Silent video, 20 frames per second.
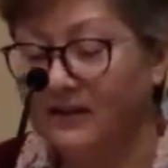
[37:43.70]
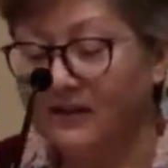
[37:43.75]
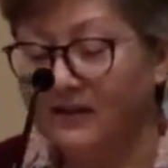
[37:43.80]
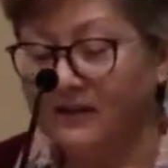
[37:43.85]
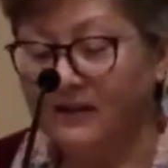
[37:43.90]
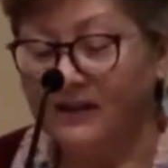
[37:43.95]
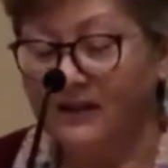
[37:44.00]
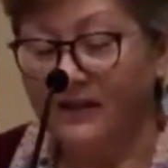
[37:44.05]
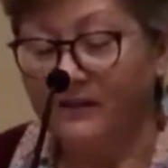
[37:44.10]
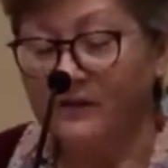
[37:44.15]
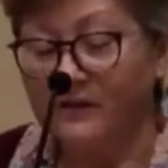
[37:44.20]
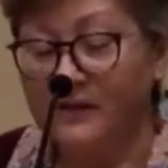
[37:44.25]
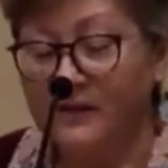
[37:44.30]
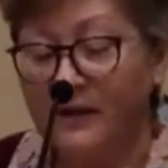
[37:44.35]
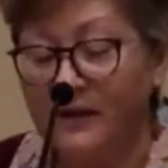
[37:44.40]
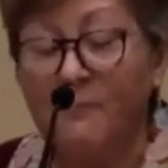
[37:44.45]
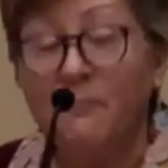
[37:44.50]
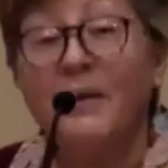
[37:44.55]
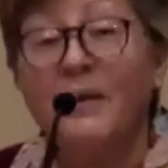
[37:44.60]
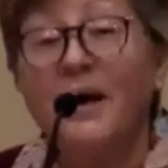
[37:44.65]
gives
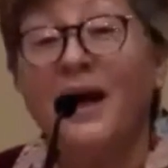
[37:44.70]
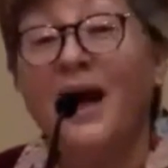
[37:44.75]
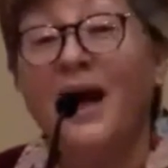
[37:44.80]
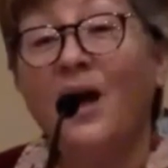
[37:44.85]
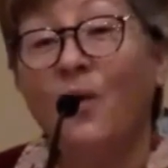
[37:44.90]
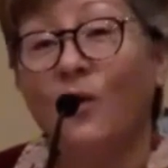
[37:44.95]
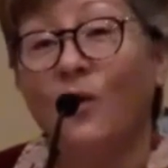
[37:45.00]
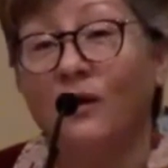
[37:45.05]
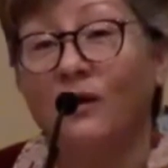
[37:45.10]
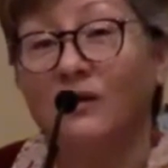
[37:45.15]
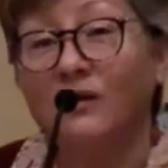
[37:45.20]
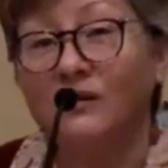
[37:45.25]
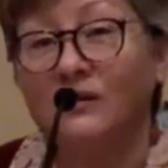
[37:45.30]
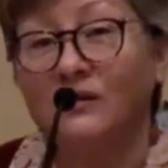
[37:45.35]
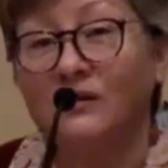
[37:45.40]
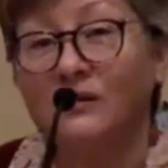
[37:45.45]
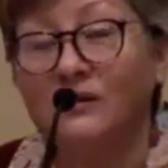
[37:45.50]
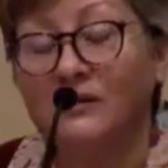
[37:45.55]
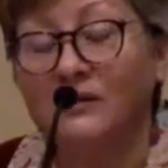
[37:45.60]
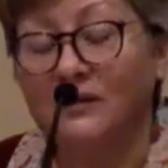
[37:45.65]
them power
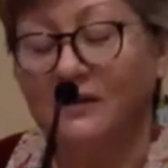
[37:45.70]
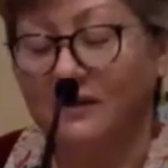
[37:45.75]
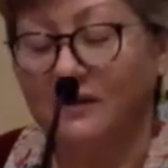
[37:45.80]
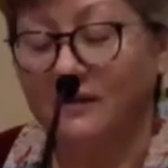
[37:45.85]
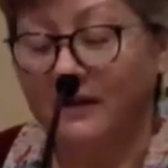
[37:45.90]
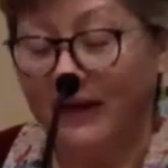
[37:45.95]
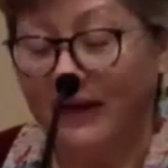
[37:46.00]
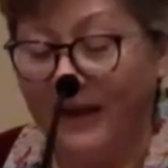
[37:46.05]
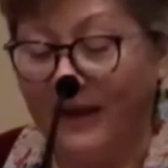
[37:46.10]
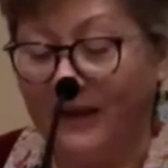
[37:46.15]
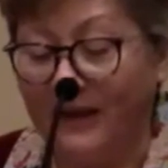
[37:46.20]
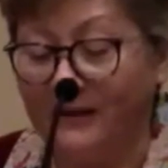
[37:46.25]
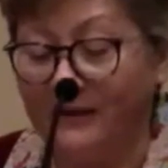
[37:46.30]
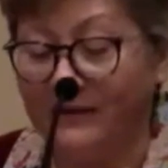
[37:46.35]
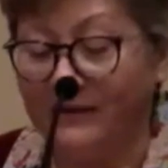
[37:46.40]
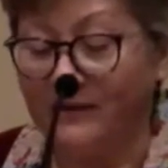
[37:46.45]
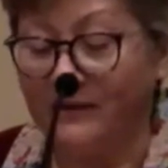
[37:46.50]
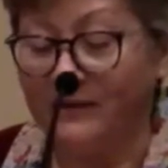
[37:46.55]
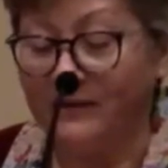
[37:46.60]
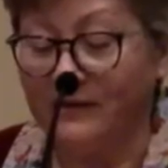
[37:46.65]

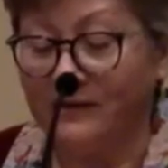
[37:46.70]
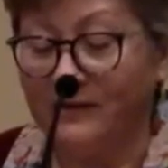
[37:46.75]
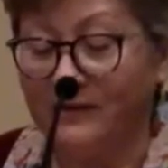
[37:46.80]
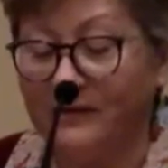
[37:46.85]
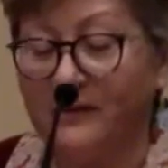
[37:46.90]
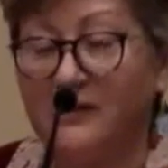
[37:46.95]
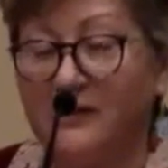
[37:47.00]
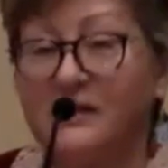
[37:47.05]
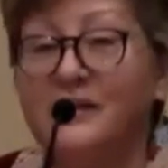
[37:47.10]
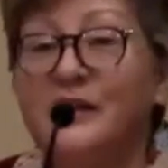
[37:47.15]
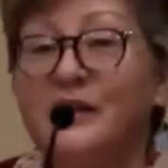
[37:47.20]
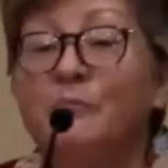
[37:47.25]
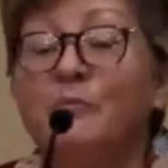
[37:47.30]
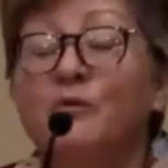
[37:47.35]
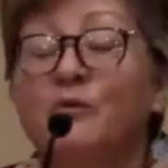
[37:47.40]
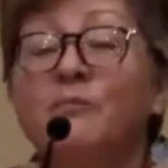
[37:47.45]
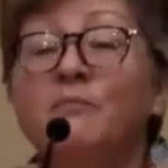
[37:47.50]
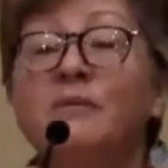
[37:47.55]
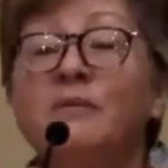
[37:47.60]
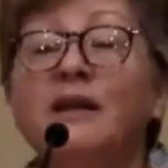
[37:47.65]
and deeper
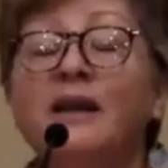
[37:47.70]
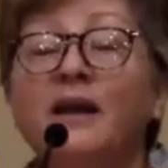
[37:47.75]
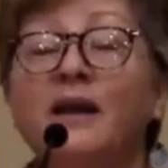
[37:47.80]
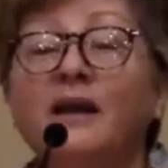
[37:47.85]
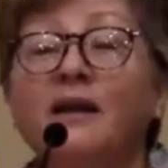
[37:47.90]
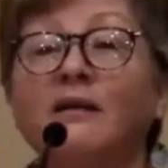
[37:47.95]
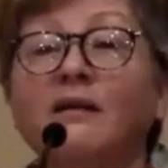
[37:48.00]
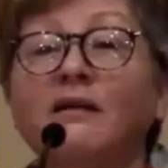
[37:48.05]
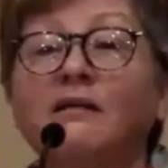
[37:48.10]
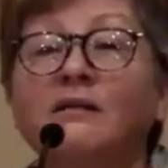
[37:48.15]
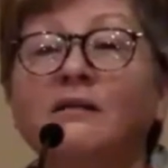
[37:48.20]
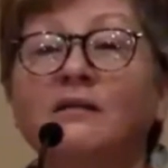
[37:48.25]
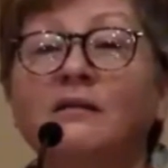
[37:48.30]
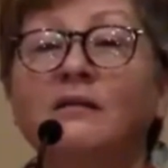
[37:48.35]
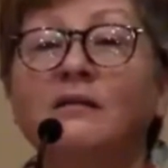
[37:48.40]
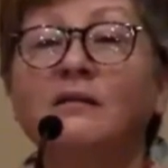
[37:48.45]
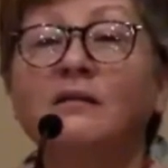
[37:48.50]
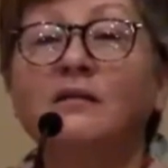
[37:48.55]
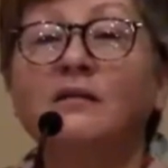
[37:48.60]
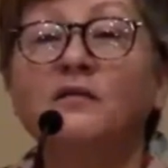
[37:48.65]
meaning
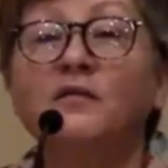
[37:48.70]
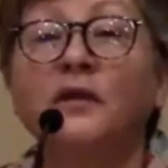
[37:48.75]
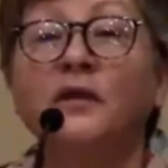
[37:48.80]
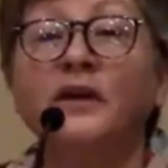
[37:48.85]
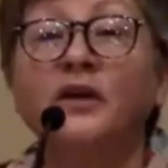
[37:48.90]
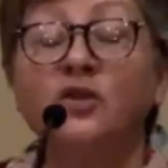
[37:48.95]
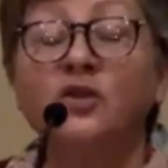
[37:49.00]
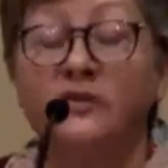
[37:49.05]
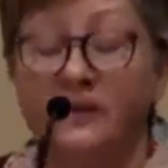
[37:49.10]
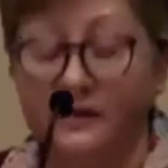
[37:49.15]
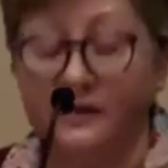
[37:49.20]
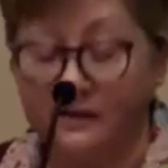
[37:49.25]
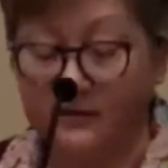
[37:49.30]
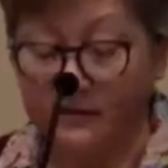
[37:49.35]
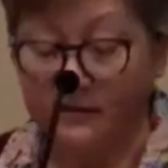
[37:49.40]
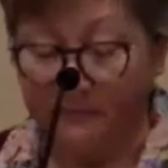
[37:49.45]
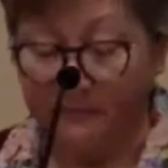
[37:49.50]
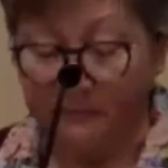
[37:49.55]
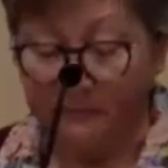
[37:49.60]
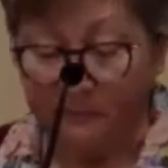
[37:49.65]
for each of us.
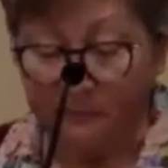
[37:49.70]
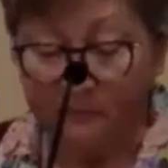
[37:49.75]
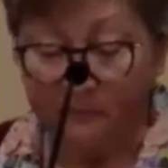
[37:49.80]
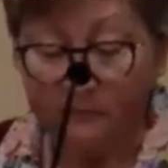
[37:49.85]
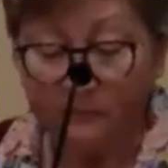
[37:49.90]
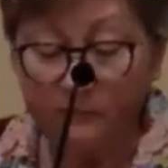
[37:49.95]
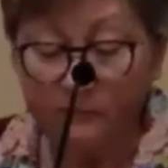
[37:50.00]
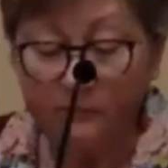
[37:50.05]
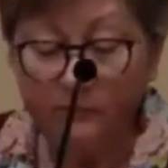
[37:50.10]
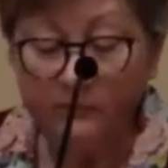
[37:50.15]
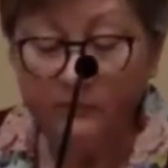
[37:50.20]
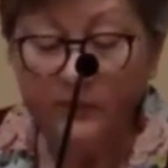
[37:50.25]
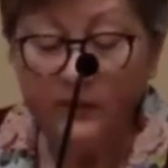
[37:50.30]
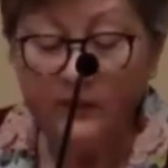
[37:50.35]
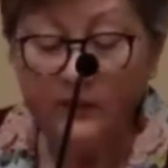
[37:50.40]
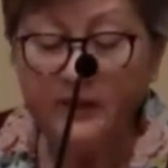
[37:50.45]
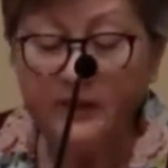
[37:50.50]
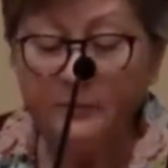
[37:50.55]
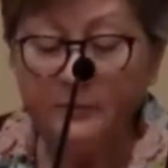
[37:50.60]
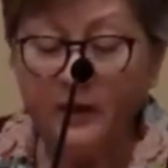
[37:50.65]

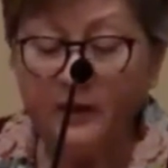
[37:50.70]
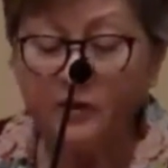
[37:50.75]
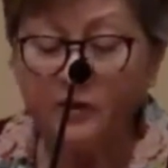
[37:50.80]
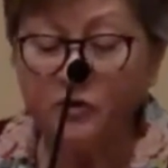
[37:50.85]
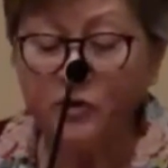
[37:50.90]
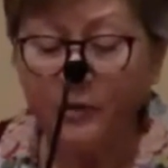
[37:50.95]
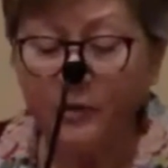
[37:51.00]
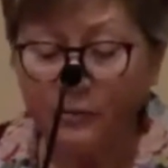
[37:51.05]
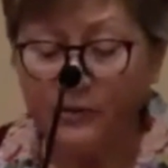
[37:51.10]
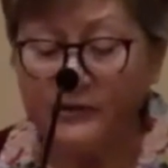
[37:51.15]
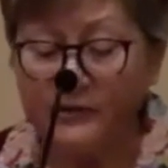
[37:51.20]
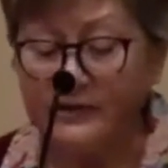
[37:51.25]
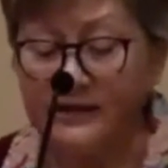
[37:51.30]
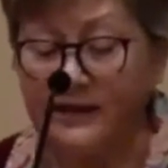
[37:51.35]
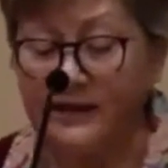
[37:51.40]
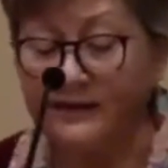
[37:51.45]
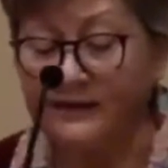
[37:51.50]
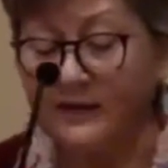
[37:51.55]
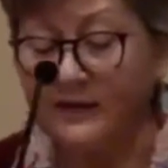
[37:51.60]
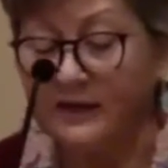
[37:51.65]
Deepak Chopra
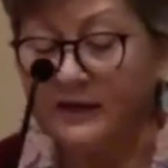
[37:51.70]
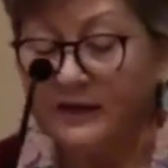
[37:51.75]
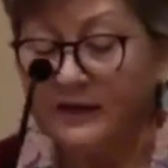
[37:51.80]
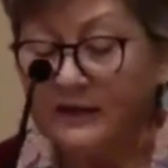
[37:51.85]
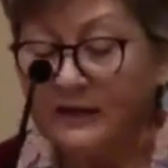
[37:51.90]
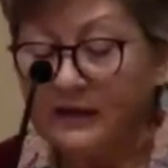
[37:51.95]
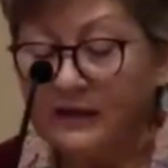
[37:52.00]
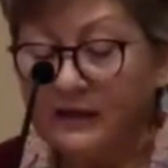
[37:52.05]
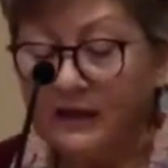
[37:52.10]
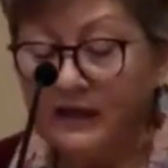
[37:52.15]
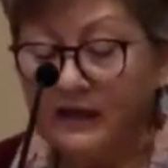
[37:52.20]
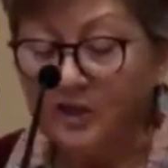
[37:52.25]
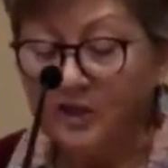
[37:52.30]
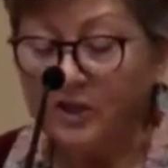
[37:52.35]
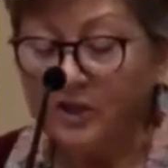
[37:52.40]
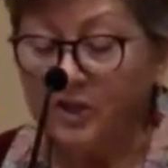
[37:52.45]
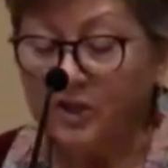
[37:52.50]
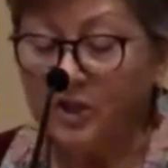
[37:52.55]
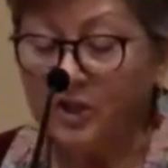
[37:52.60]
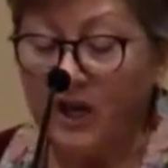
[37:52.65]
says,
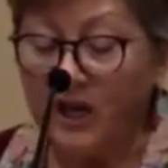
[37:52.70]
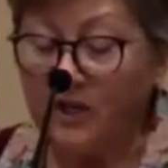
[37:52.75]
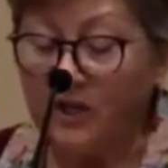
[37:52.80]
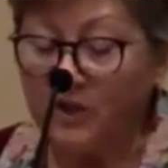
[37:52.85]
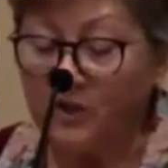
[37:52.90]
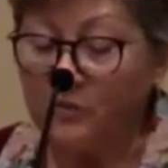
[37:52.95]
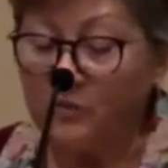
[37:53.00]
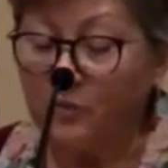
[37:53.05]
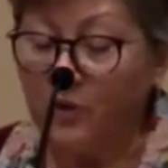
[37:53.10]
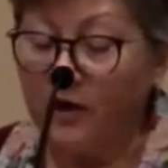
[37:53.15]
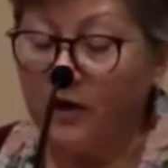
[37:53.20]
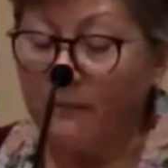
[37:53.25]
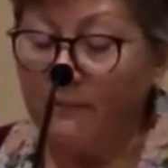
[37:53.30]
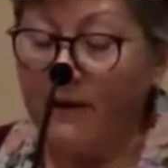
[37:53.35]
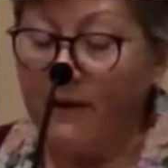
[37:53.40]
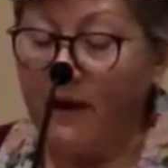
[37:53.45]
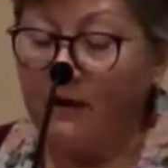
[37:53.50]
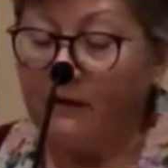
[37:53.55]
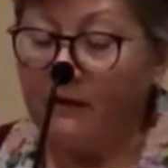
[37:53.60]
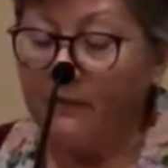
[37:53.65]
conscious change is brought
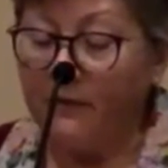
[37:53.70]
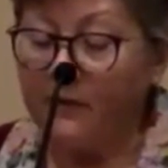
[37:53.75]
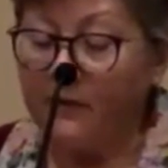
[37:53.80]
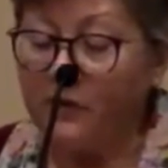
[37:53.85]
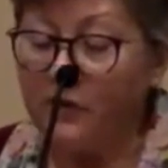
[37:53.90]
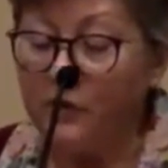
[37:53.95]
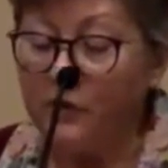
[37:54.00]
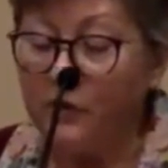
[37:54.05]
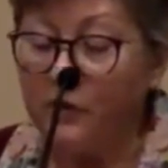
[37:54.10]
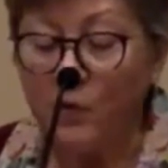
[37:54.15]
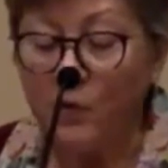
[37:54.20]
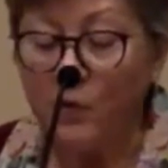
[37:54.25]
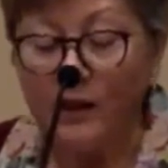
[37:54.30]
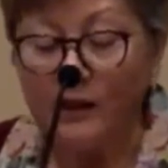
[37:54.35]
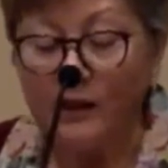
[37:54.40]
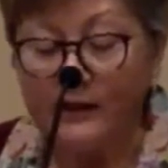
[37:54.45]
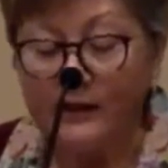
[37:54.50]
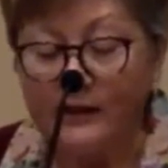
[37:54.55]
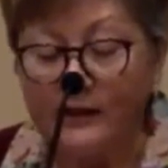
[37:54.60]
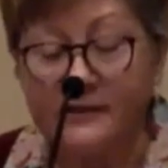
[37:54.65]
about by the two
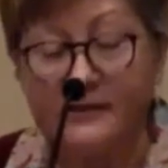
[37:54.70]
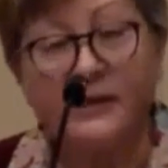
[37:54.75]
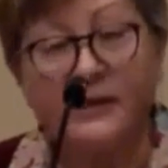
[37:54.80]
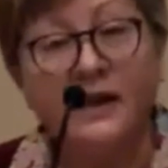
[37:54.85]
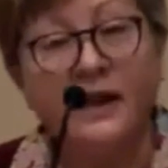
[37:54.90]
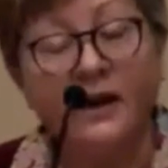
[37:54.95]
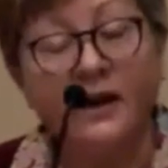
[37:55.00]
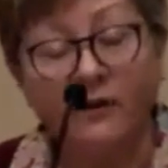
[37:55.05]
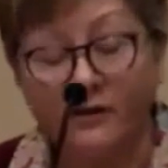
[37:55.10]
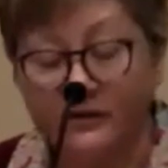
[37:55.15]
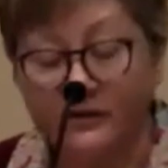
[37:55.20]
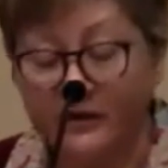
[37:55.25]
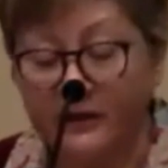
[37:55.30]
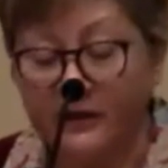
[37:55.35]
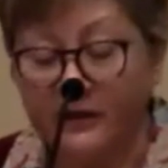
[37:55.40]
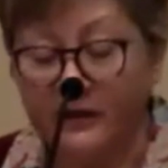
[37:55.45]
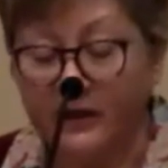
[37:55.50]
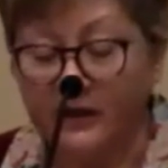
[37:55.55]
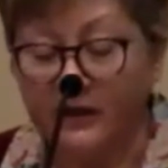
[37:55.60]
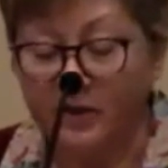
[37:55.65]
qualities inherent in
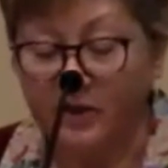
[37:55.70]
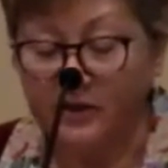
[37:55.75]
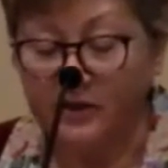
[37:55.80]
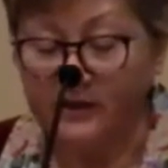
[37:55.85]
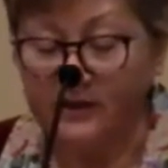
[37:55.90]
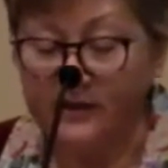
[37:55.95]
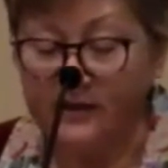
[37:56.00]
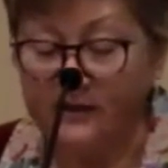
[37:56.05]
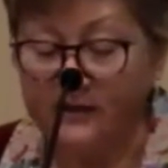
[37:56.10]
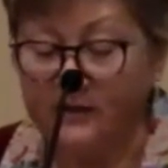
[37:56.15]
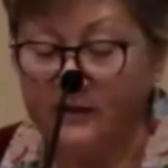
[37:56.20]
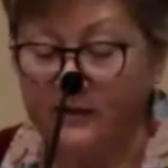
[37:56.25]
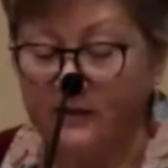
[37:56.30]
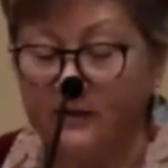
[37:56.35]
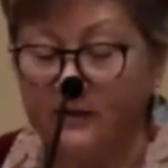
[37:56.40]
consciousness,